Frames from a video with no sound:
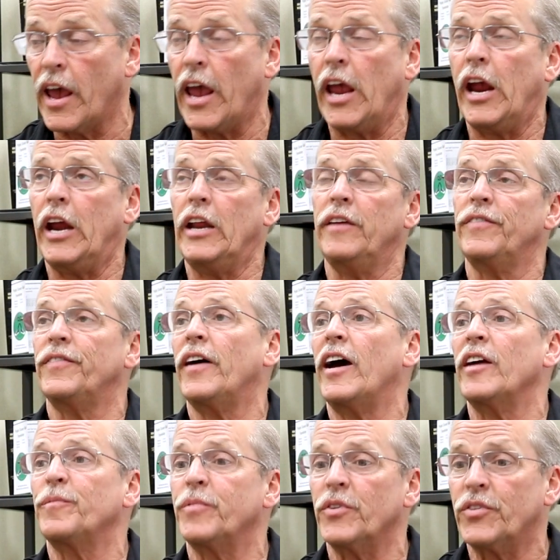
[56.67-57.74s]

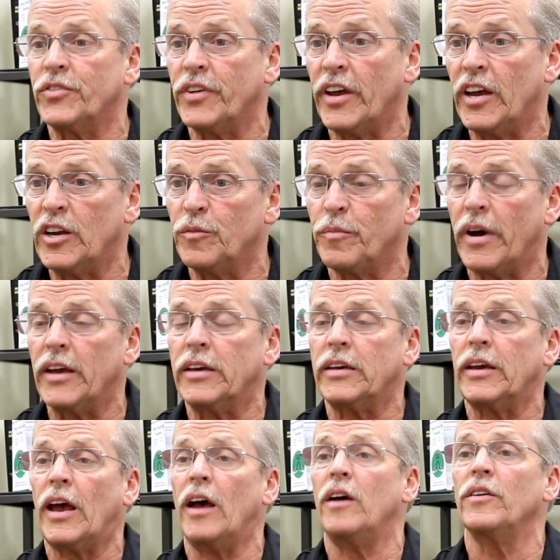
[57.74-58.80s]
85% by
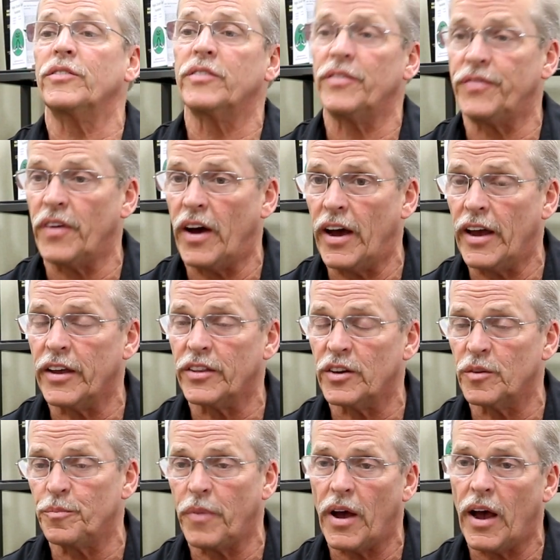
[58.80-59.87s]
calcifying
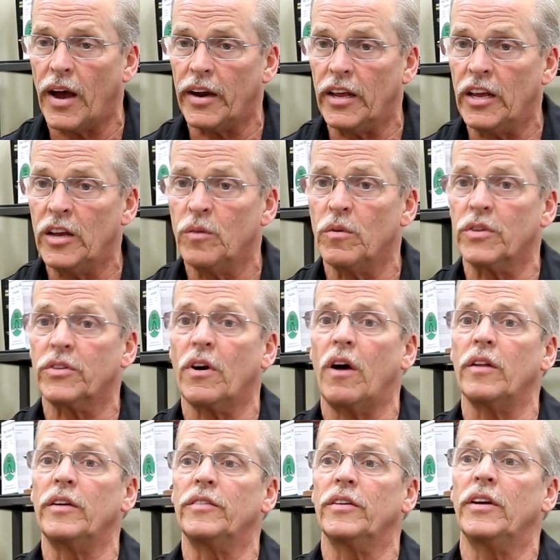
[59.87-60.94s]
their body with all these